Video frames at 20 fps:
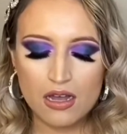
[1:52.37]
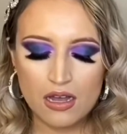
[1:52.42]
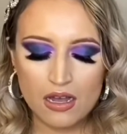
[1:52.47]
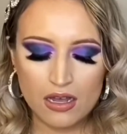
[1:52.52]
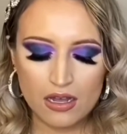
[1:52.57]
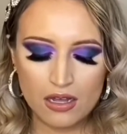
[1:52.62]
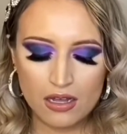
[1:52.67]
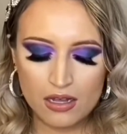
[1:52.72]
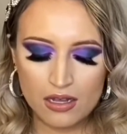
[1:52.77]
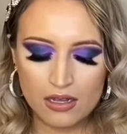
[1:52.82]

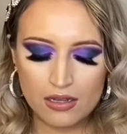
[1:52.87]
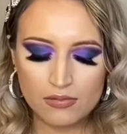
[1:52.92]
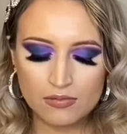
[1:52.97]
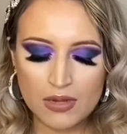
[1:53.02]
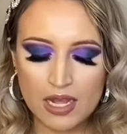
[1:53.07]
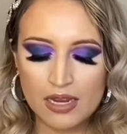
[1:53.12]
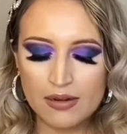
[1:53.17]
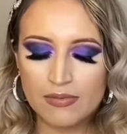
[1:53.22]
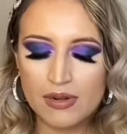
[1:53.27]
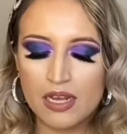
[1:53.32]

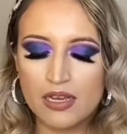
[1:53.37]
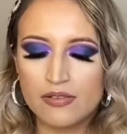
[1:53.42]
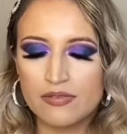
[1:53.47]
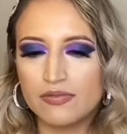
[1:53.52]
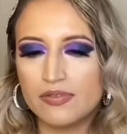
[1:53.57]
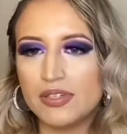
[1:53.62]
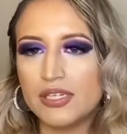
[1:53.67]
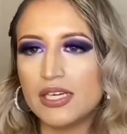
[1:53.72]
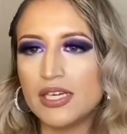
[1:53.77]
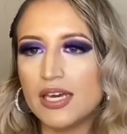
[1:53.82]
I'm not
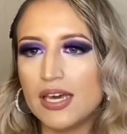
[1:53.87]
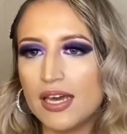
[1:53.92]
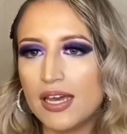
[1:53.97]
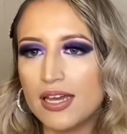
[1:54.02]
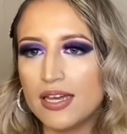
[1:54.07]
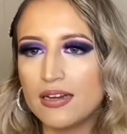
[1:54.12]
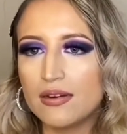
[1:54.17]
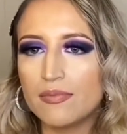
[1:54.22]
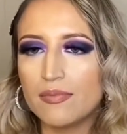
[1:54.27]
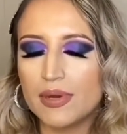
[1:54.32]

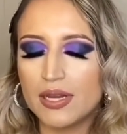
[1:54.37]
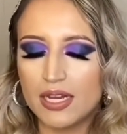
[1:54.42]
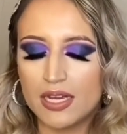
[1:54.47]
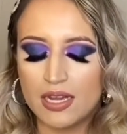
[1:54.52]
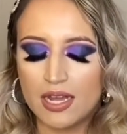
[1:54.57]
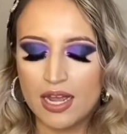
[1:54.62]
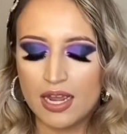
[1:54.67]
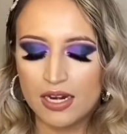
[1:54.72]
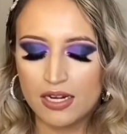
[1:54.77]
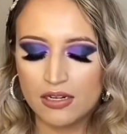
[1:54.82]
vegan,
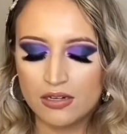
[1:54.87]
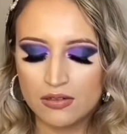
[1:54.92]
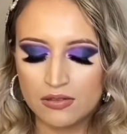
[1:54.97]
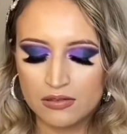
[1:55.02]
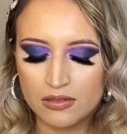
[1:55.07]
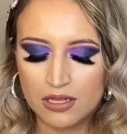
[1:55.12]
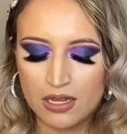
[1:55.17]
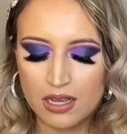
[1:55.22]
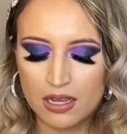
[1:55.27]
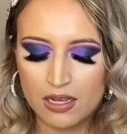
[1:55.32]
but I know
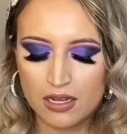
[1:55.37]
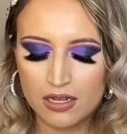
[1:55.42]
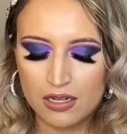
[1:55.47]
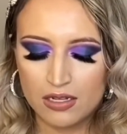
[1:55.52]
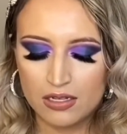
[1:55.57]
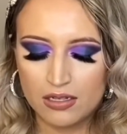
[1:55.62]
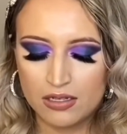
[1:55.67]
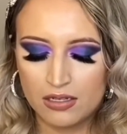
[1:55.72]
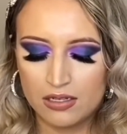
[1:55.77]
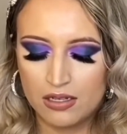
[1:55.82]

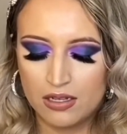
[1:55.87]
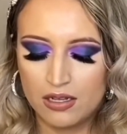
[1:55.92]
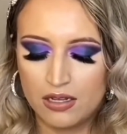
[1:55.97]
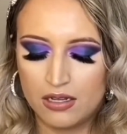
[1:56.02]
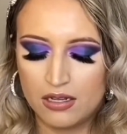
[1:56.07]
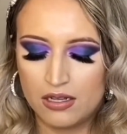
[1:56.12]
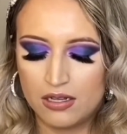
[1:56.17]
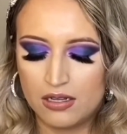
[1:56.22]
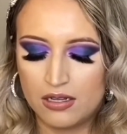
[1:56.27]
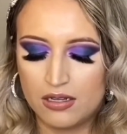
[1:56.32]
that
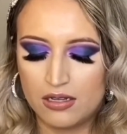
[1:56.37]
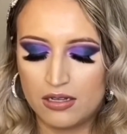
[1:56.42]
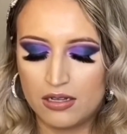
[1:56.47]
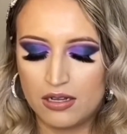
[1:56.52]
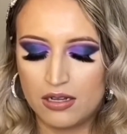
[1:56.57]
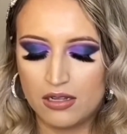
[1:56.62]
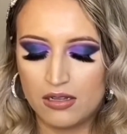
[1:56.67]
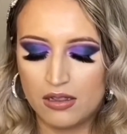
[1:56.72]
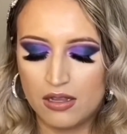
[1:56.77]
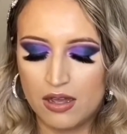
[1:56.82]

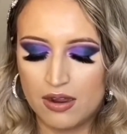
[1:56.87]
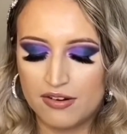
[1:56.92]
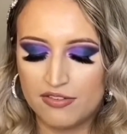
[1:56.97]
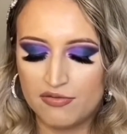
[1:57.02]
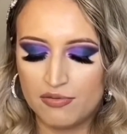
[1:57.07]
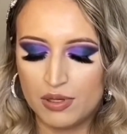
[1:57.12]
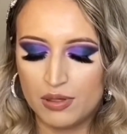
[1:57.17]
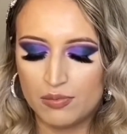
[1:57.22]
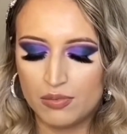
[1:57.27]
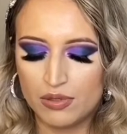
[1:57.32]
a lot of
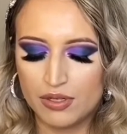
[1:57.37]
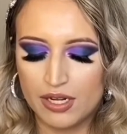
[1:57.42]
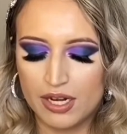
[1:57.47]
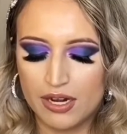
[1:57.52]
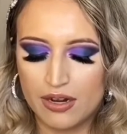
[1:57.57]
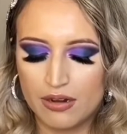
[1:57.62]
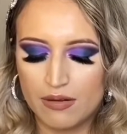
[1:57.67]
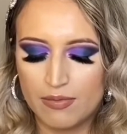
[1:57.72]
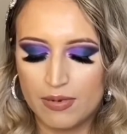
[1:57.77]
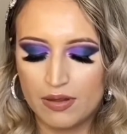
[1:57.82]
people
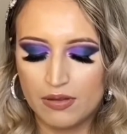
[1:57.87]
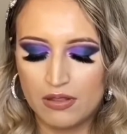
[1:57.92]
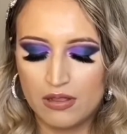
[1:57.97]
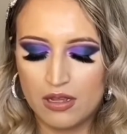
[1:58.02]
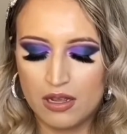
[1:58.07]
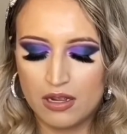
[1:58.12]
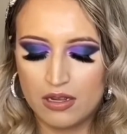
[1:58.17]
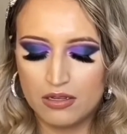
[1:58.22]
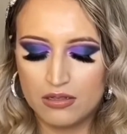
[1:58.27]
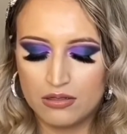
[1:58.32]
care about
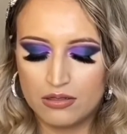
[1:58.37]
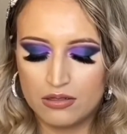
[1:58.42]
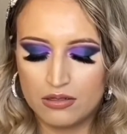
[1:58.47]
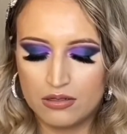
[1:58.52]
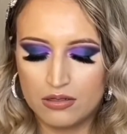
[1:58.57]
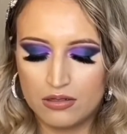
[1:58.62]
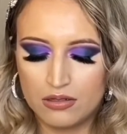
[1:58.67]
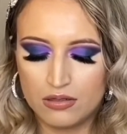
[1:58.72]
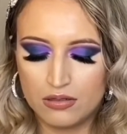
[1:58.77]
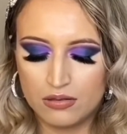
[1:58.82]
that,
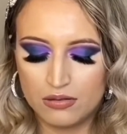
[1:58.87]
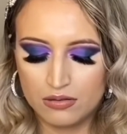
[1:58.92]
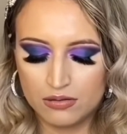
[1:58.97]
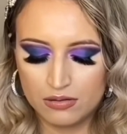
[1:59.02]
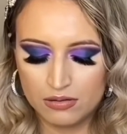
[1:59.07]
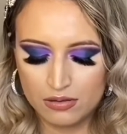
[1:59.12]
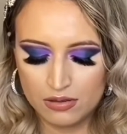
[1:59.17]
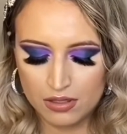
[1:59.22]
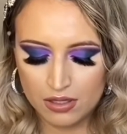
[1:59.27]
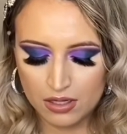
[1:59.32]
so
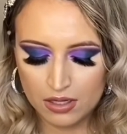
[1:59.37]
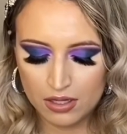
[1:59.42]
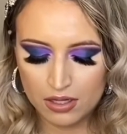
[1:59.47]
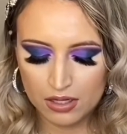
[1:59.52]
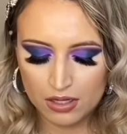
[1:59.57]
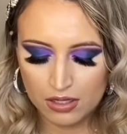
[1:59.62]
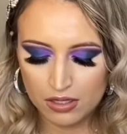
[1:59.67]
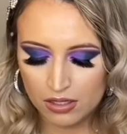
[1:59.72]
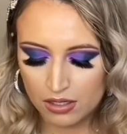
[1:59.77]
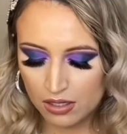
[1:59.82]

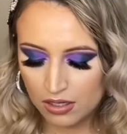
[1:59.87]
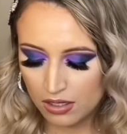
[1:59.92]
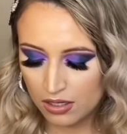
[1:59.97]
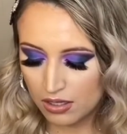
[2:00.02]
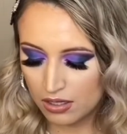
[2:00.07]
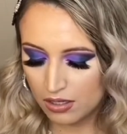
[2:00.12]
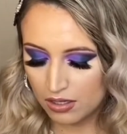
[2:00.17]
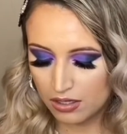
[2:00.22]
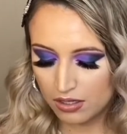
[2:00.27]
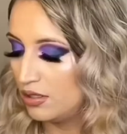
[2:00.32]

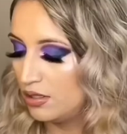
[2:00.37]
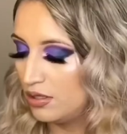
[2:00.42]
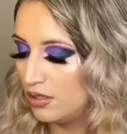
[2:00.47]
yeah.